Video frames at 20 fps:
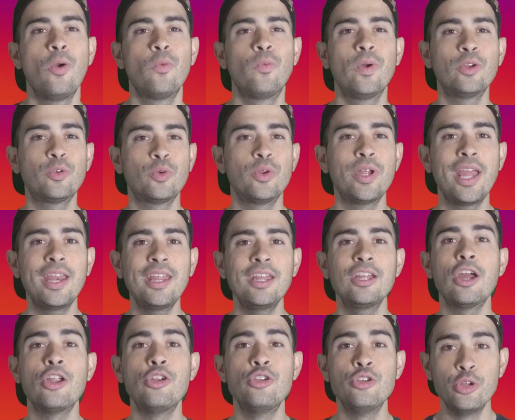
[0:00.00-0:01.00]
When
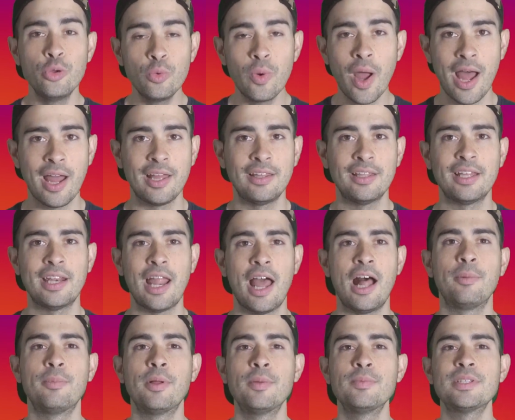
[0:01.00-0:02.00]
creating new highlight
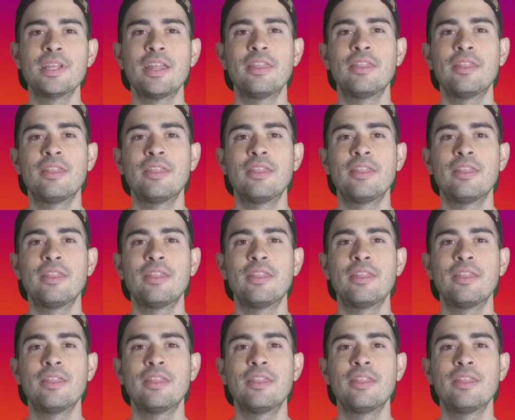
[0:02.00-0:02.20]
albums,